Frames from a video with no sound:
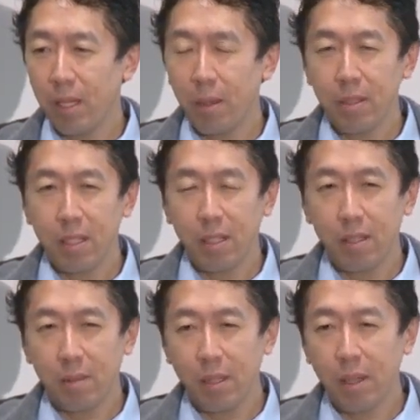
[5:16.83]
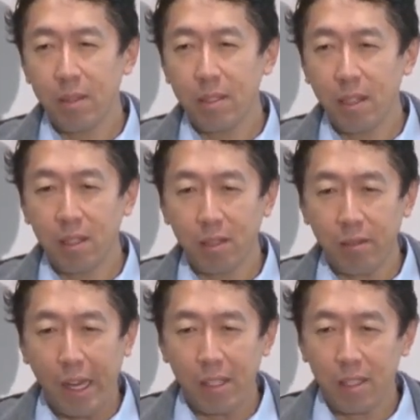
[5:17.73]
I was an
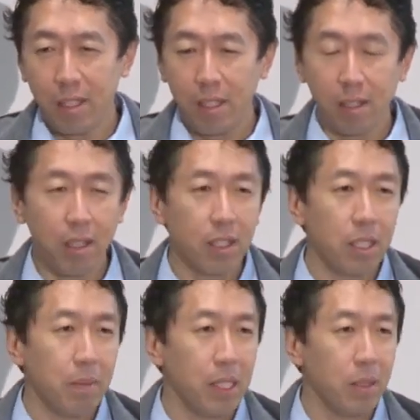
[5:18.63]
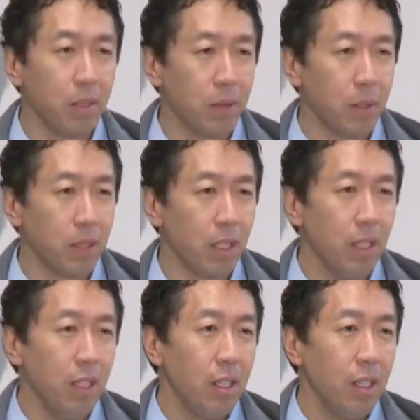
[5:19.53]
undergrad at Carnegie Mellon University,